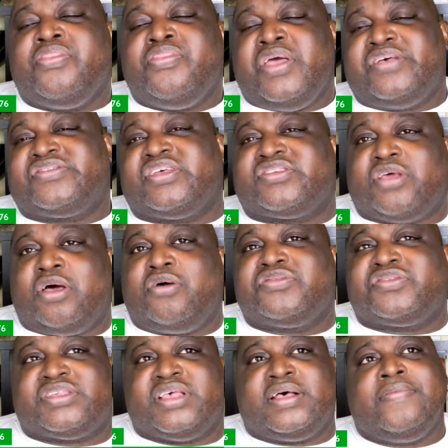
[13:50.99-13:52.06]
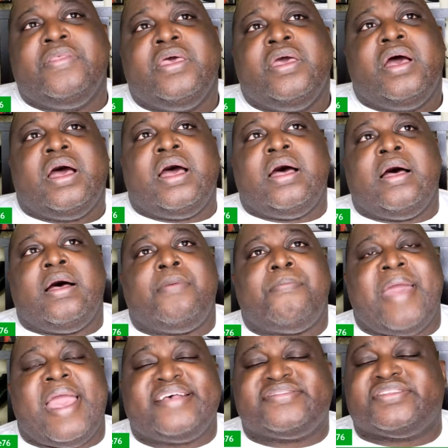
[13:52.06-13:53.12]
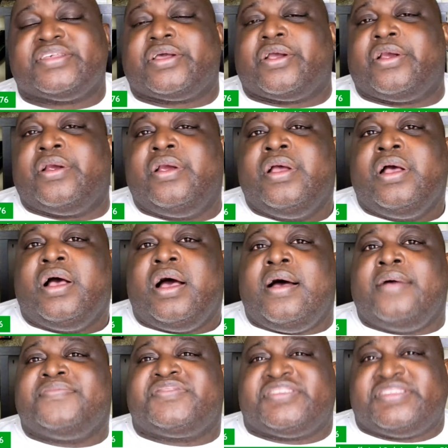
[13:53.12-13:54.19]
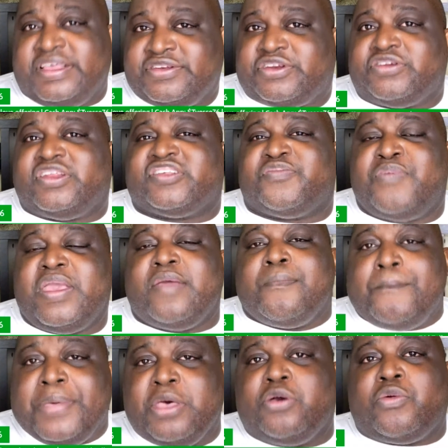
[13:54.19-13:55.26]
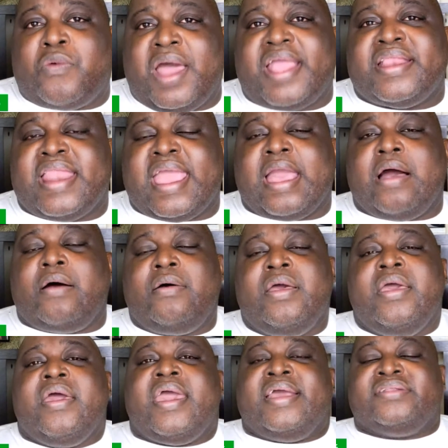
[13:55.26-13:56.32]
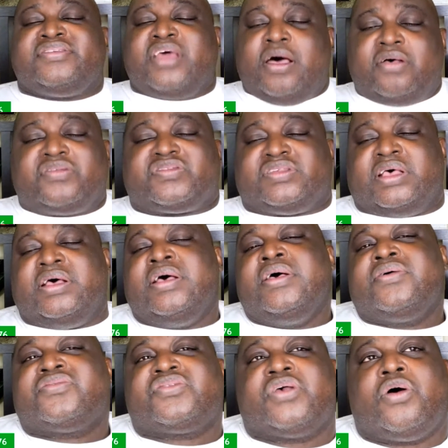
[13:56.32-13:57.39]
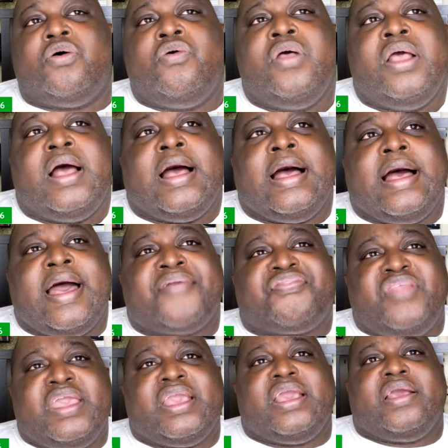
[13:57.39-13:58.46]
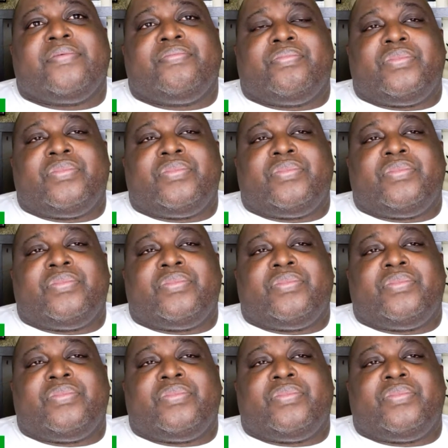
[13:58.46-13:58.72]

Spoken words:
There's a Tulsa massacre center that's being built right now in Tulsa. So I think,